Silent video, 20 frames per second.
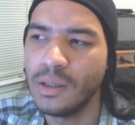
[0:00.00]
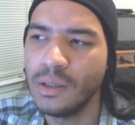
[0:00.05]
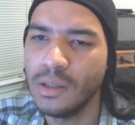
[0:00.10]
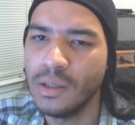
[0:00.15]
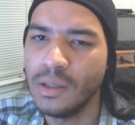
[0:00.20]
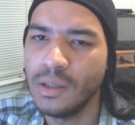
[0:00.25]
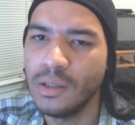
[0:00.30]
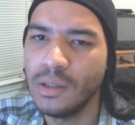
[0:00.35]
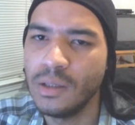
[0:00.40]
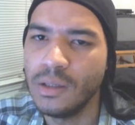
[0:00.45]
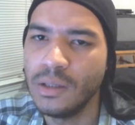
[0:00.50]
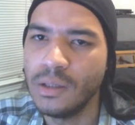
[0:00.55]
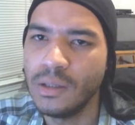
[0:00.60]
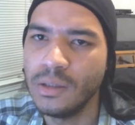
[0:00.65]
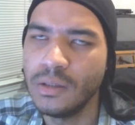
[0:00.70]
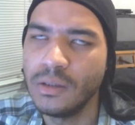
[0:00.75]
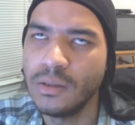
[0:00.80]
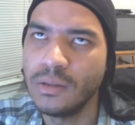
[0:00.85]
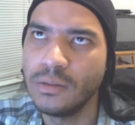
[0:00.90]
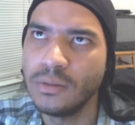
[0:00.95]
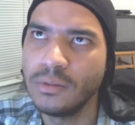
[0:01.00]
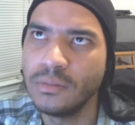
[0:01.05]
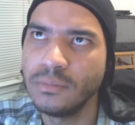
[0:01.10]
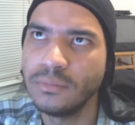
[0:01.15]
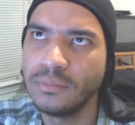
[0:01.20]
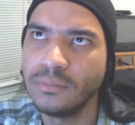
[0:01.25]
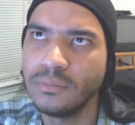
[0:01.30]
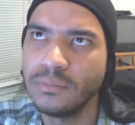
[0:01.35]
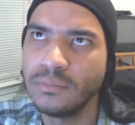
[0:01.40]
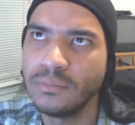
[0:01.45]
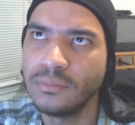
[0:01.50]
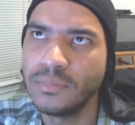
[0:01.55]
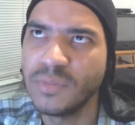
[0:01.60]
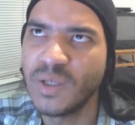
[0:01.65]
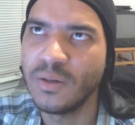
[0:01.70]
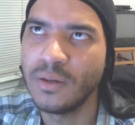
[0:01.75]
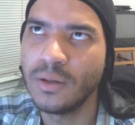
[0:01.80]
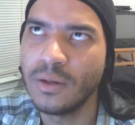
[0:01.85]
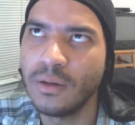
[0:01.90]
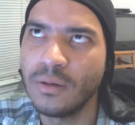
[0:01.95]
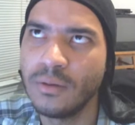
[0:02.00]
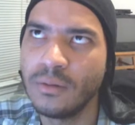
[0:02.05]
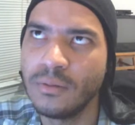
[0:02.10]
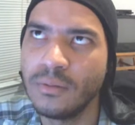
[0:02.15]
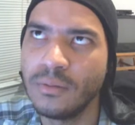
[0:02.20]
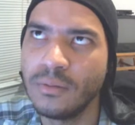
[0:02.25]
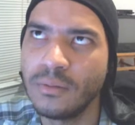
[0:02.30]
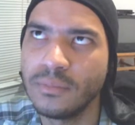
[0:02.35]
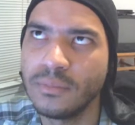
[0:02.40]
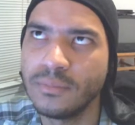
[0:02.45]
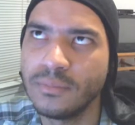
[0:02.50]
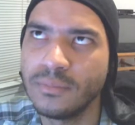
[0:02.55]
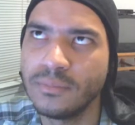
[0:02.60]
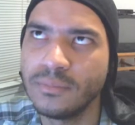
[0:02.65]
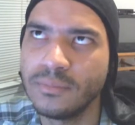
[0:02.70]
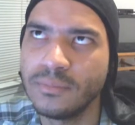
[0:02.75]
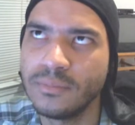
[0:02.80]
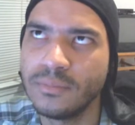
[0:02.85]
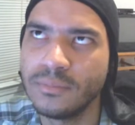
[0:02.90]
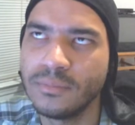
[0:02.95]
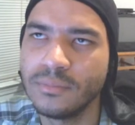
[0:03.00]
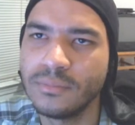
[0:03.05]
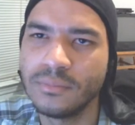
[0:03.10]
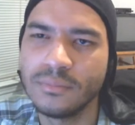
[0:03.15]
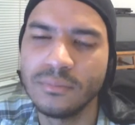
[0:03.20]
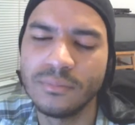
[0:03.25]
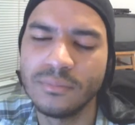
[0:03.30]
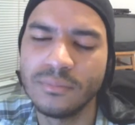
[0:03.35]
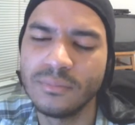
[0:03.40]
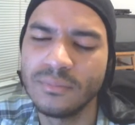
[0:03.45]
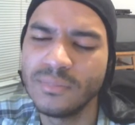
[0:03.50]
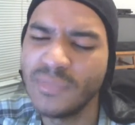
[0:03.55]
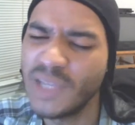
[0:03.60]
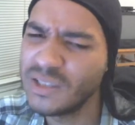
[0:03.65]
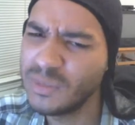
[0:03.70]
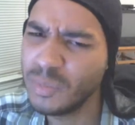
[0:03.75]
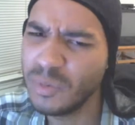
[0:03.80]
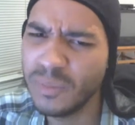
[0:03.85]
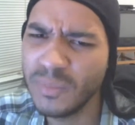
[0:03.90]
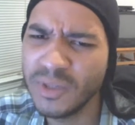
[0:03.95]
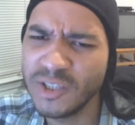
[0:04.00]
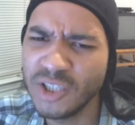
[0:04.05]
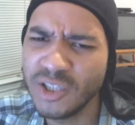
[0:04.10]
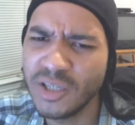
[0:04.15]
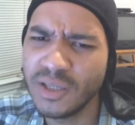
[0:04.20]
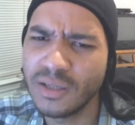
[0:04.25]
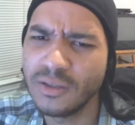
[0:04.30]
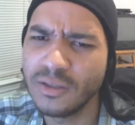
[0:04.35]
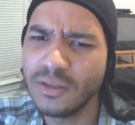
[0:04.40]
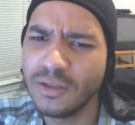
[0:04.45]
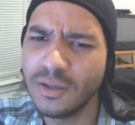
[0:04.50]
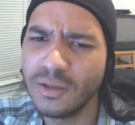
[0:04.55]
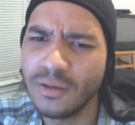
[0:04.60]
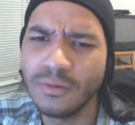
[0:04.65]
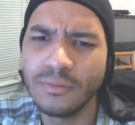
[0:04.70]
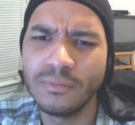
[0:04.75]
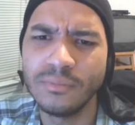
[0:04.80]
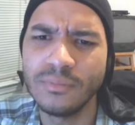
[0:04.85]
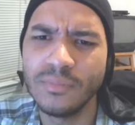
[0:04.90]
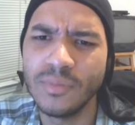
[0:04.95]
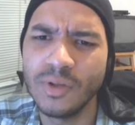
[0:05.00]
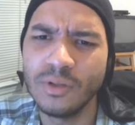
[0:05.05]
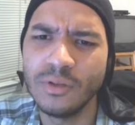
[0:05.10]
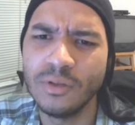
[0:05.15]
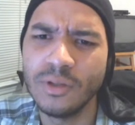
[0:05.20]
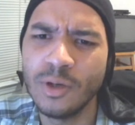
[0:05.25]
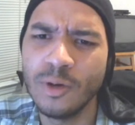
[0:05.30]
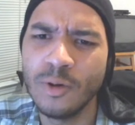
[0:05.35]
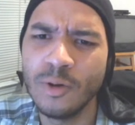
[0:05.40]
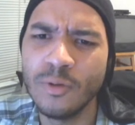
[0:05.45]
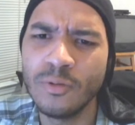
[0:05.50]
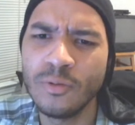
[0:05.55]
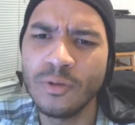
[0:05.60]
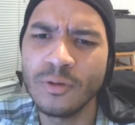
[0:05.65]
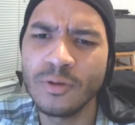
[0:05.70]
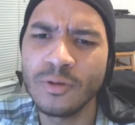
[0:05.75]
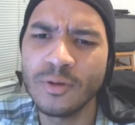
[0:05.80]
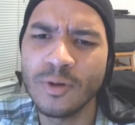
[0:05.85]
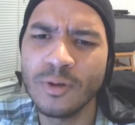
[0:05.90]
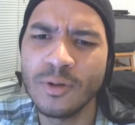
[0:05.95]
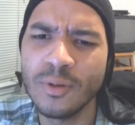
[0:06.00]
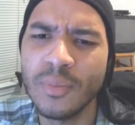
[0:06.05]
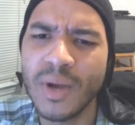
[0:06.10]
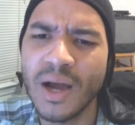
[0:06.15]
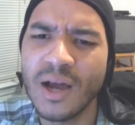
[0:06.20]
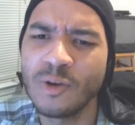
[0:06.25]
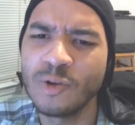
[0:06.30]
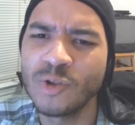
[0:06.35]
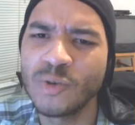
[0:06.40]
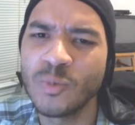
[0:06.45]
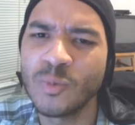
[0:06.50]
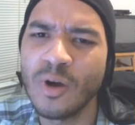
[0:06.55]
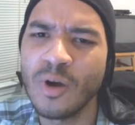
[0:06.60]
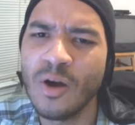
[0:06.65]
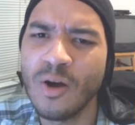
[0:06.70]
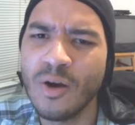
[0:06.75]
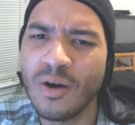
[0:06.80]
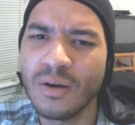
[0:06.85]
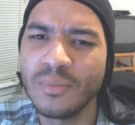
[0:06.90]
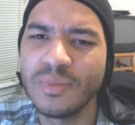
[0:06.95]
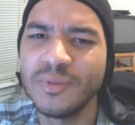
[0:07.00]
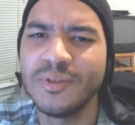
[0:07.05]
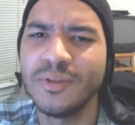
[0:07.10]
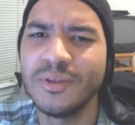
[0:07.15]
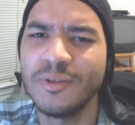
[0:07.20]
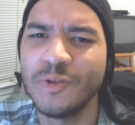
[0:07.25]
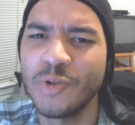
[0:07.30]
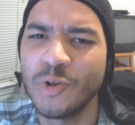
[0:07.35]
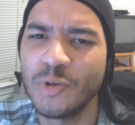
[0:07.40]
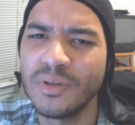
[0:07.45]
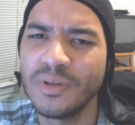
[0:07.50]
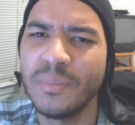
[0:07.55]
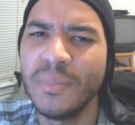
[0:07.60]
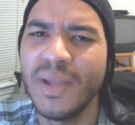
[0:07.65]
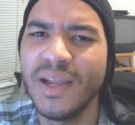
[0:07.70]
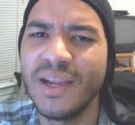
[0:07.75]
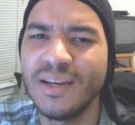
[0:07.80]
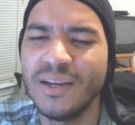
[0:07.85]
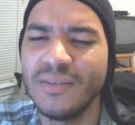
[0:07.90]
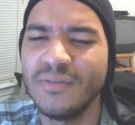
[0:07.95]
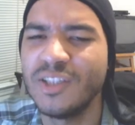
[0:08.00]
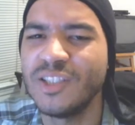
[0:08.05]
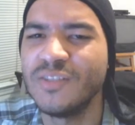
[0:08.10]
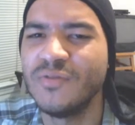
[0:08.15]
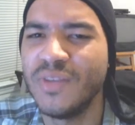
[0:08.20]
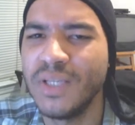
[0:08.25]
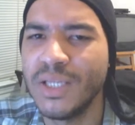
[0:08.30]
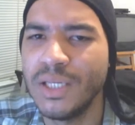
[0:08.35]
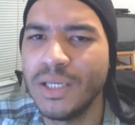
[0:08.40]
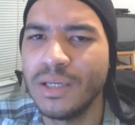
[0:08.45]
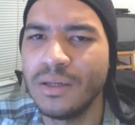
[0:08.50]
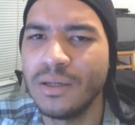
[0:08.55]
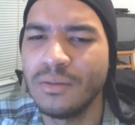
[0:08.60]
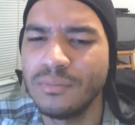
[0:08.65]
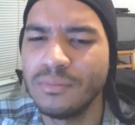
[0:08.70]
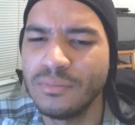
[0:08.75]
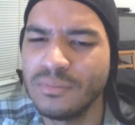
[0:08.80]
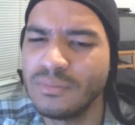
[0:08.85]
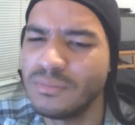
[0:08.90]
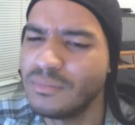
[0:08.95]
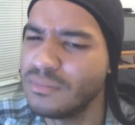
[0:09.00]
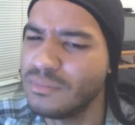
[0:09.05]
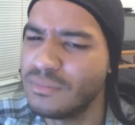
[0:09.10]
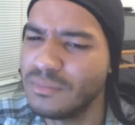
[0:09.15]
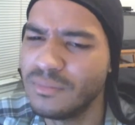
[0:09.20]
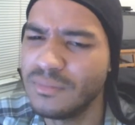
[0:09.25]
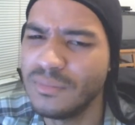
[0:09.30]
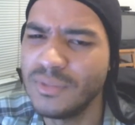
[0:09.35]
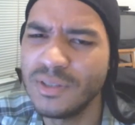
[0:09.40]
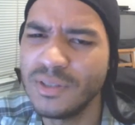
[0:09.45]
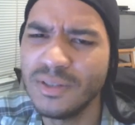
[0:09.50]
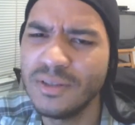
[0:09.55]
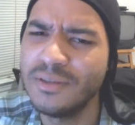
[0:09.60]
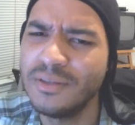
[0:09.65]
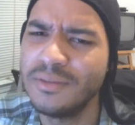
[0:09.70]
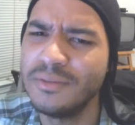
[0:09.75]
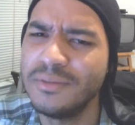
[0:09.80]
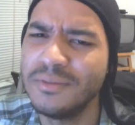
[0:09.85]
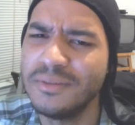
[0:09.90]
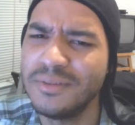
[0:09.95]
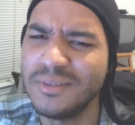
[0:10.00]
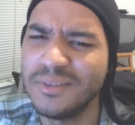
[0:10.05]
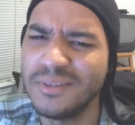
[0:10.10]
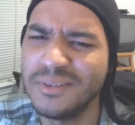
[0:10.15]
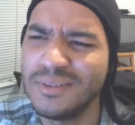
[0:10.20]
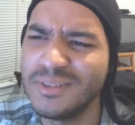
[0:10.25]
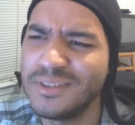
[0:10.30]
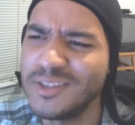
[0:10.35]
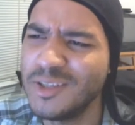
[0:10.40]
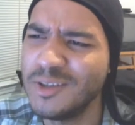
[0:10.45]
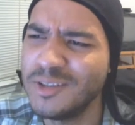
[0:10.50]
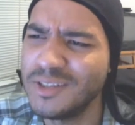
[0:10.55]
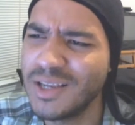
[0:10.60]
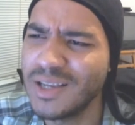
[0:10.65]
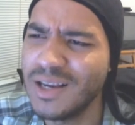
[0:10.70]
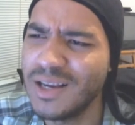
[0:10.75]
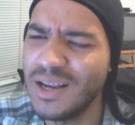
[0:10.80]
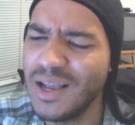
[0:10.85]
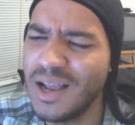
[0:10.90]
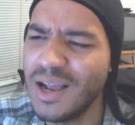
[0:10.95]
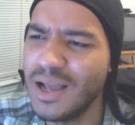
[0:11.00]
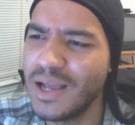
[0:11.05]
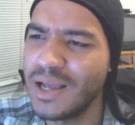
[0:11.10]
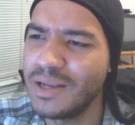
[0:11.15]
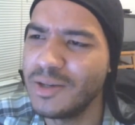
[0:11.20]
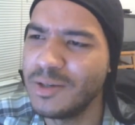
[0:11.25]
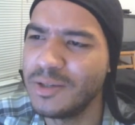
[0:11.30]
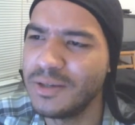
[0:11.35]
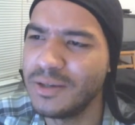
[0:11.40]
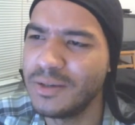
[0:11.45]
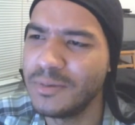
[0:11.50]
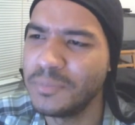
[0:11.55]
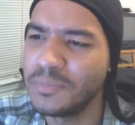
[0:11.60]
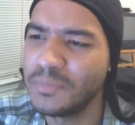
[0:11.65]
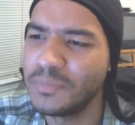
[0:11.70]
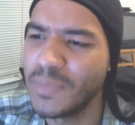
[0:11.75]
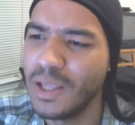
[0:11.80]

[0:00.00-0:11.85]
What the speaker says: And, you know, that's pretty much it. You know, no Coca-Cola bottles were harmed during the making of this video. You know, so it's kind of odd, you know.